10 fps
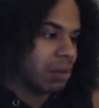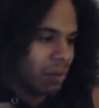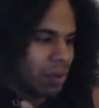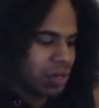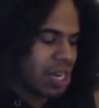
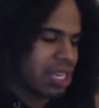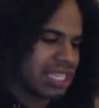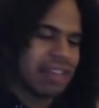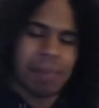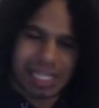well, make
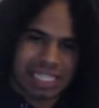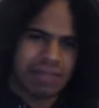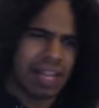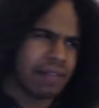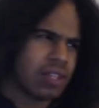Steven
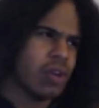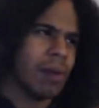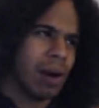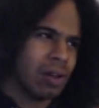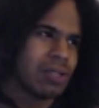laugh too,
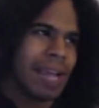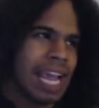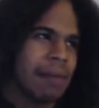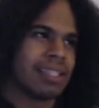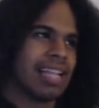but also make
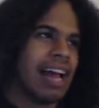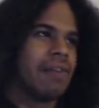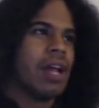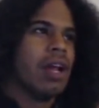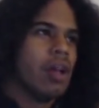Amethyst laugh.
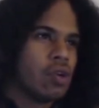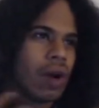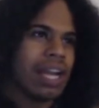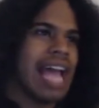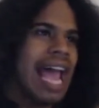
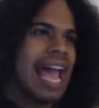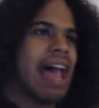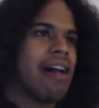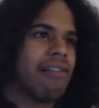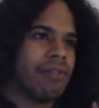Trying
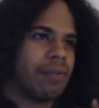to